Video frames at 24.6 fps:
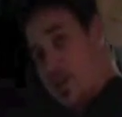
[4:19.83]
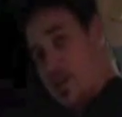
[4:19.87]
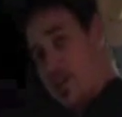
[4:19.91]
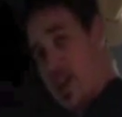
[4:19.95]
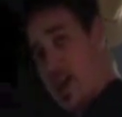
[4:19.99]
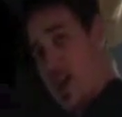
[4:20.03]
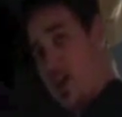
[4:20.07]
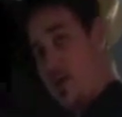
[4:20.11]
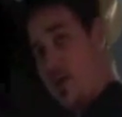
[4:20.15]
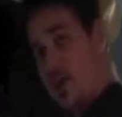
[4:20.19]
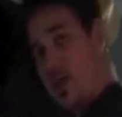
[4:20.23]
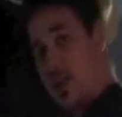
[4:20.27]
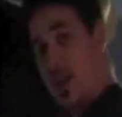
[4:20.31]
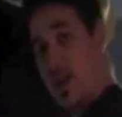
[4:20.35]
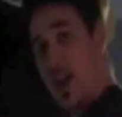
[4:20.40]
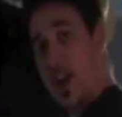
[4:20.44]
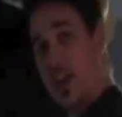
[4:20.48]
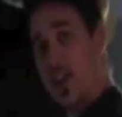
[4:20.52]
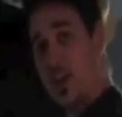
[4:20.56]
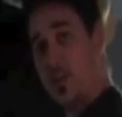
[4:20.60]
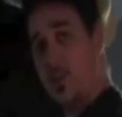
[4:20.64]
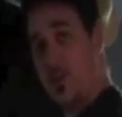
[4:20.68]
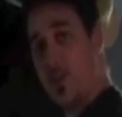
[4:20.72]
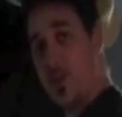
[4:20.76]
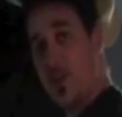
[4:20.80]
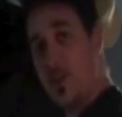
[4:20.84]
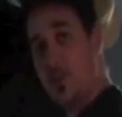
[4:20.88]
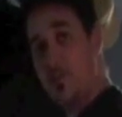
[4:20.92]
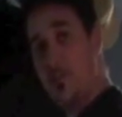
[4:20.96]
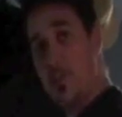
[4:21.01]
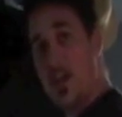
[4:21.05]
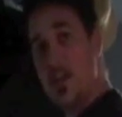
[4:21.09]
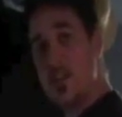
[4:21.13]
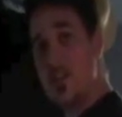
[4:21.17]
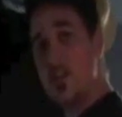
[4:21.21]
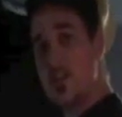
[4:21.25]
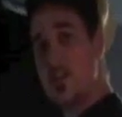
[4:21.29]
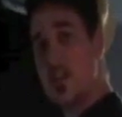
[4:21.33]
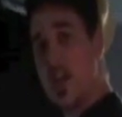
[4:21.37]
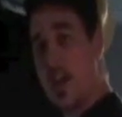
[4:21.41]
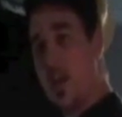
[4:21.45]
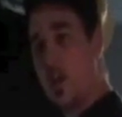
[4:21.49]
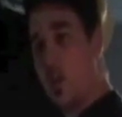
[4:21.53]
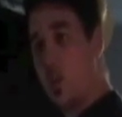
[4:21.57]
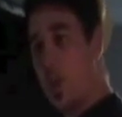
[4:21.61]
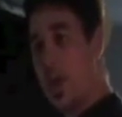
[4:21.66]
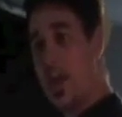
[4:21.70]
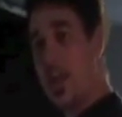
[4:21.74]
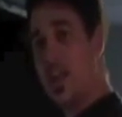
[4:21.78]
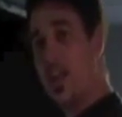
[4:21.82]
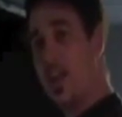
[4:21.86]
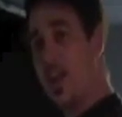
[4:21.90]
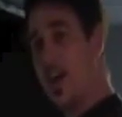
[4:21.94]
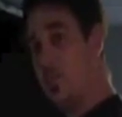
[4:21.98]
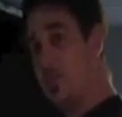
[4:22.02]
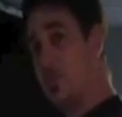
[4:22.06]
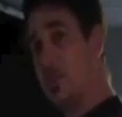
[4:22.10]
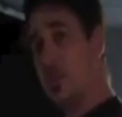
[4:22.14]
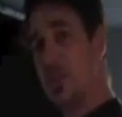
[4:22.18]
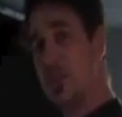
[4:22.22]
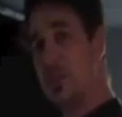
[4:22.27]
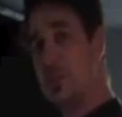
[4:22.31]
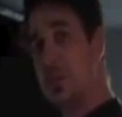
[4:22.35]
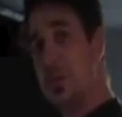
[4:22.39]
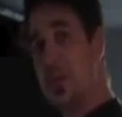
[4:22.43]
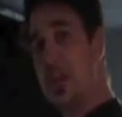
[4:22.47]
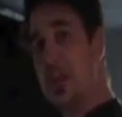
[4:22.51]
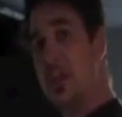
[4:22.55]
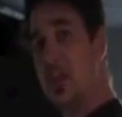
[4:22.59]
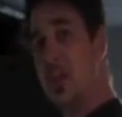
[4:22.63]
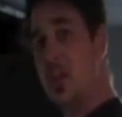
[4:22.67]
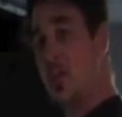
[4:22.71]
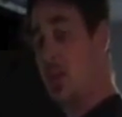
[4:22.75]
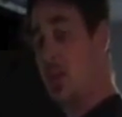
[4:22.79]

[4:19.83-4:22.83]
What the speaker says: it down, I can feel the muscles kind of waking up a little bit.